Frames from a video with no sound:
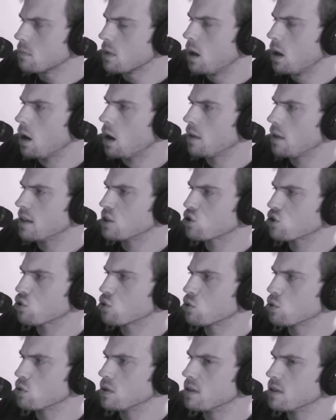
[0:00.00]
They
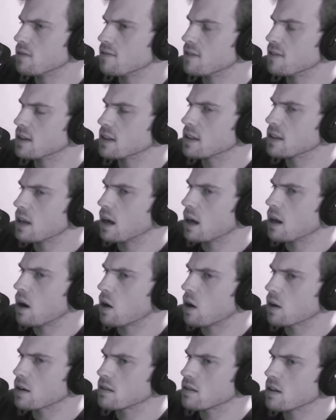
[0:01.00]
truly fit that
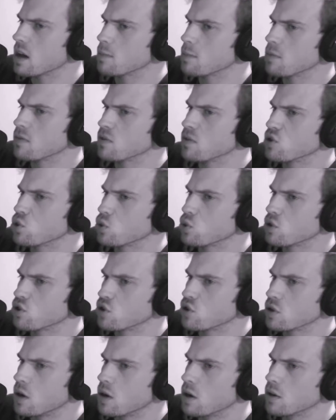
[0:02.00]
archetype of a
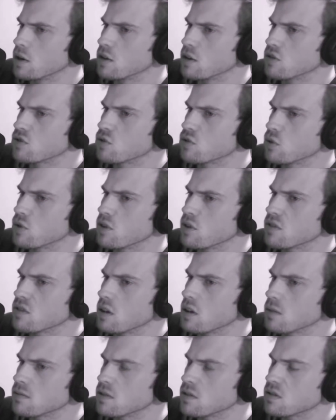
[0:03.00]
tortured artist or the
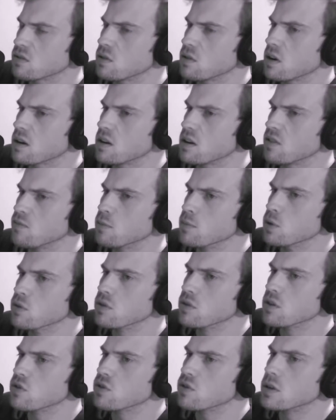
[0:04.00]
self destructive
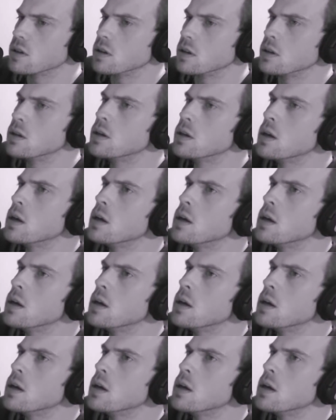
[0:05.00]
musician.